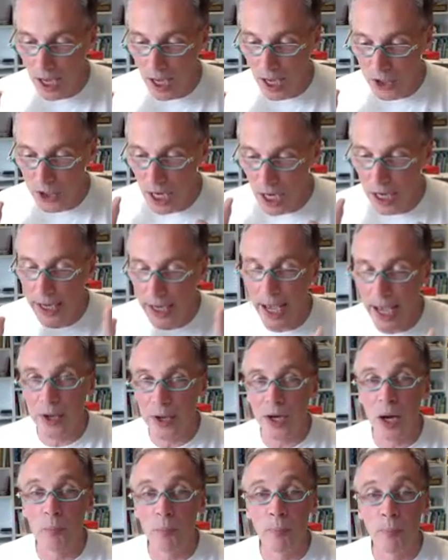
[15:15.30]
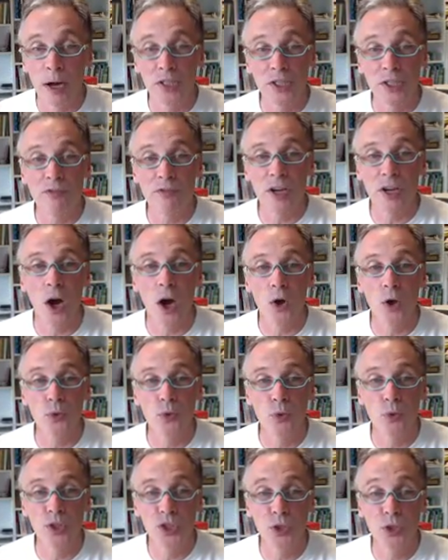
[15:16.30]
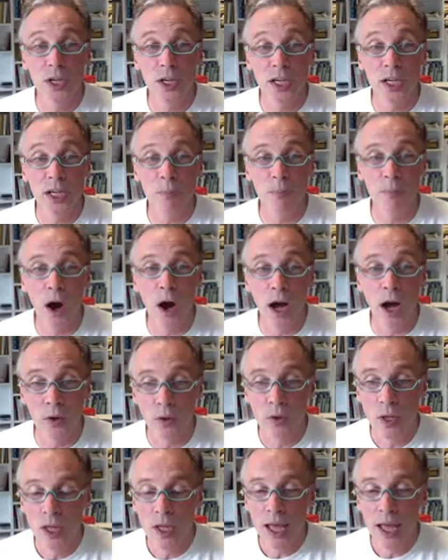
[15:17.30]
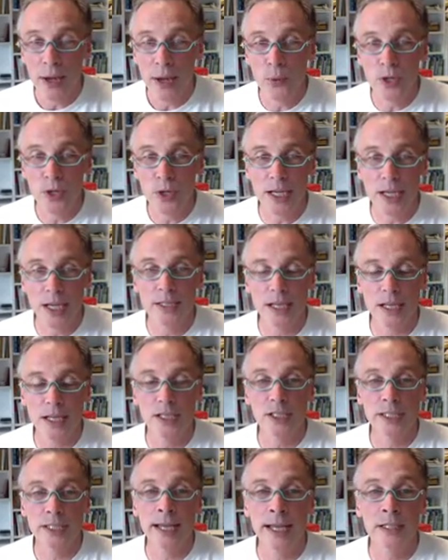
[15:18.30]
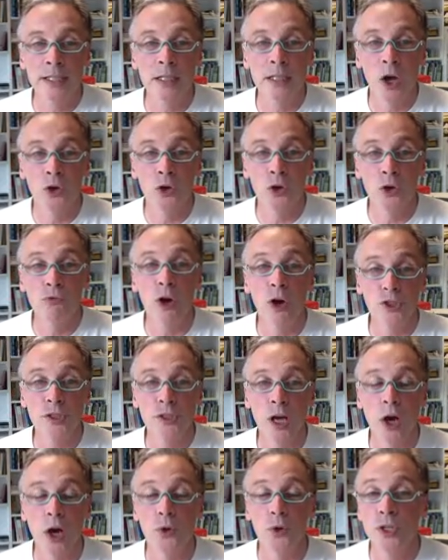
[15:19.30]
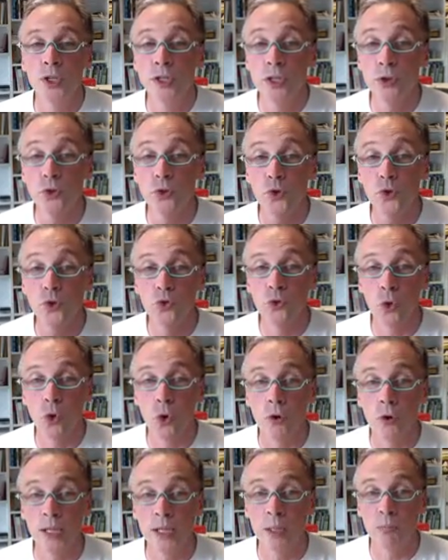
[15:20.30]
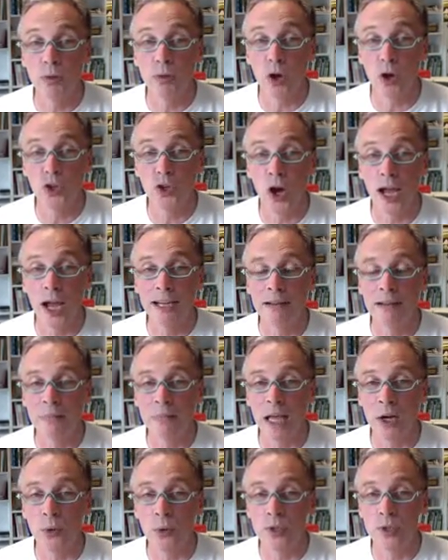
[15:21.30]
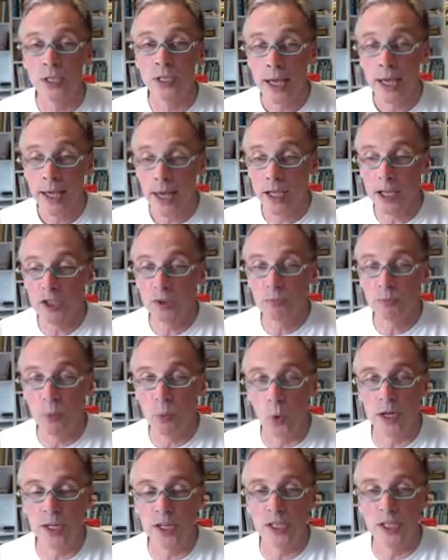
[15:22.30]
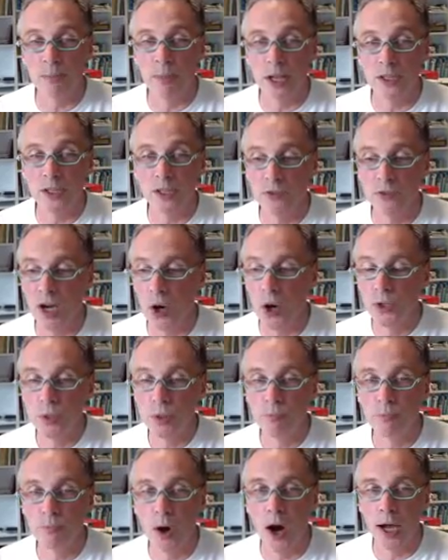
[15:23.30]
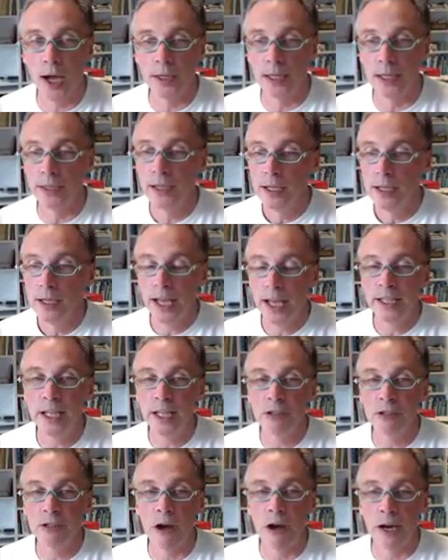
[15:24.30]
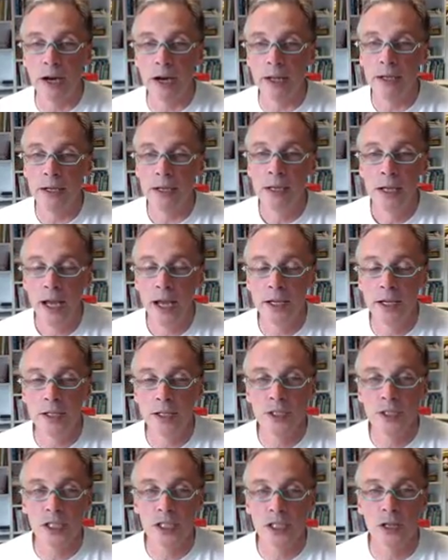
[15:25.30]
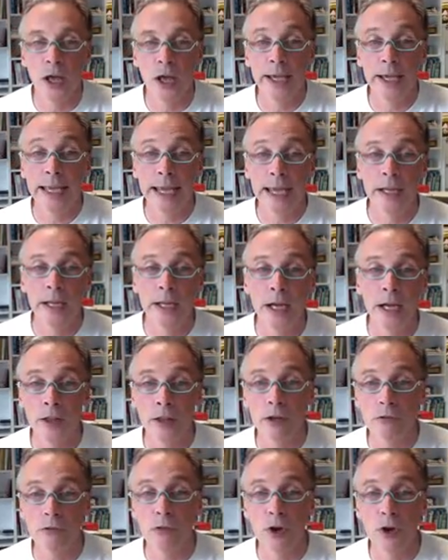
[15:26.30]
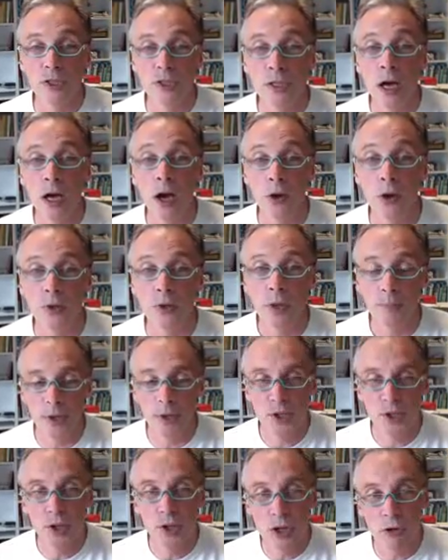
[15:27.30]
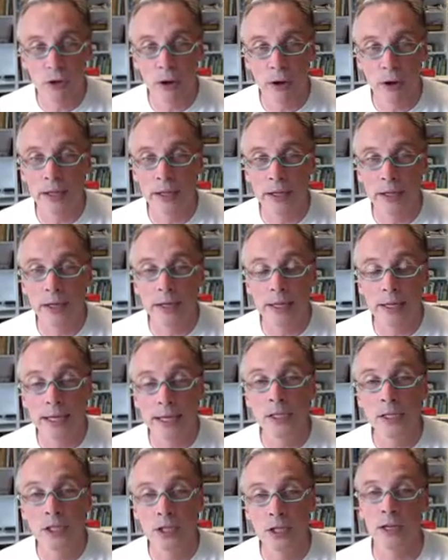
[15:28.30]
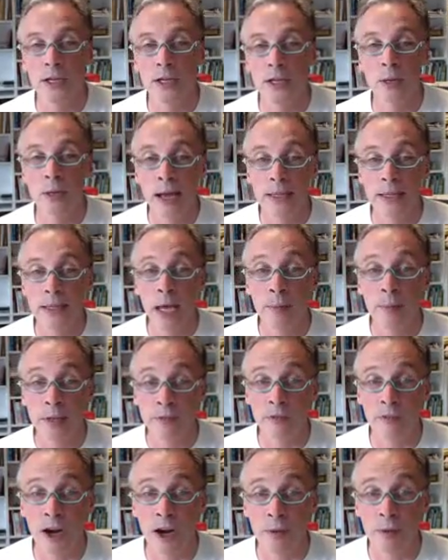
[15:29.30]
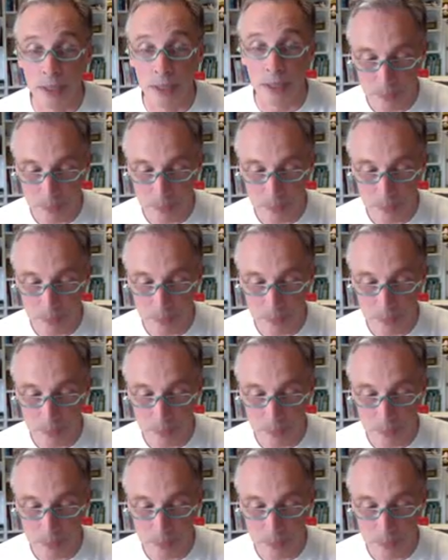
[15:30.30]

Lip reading: chug out a bunch of code which you can compile, which is a standalone ROS node. So you can draw it in the block diagram language, export it as a bunch of code, compile it, and then run it, and it's just like any other ROS node, but you created it inside the MATLAB environment.